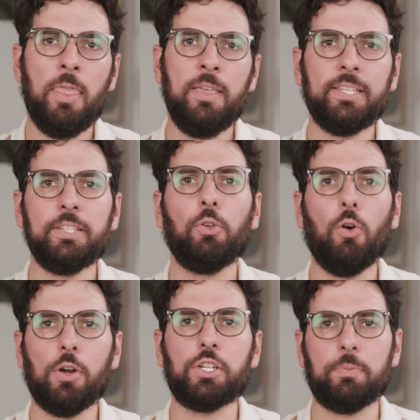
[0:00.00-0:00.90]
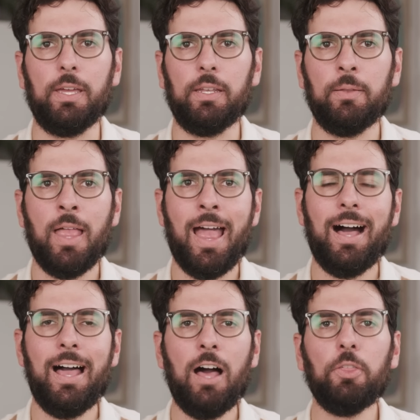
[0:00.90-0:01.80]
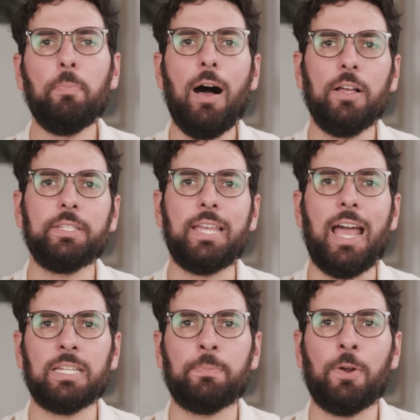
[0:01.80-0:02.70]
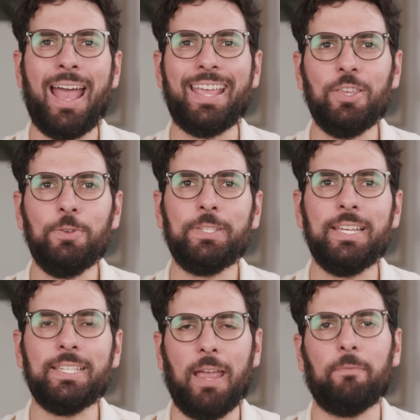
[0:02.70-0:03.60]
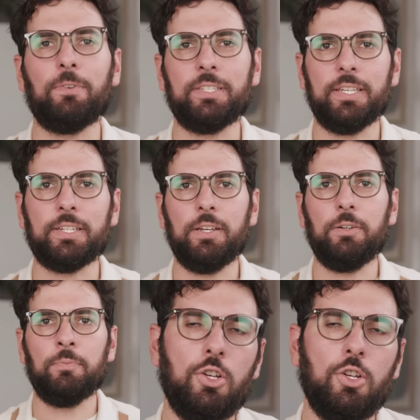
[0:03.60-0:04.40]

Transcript: This is Laura Schmidt, a health policy expert at UC San Francisco.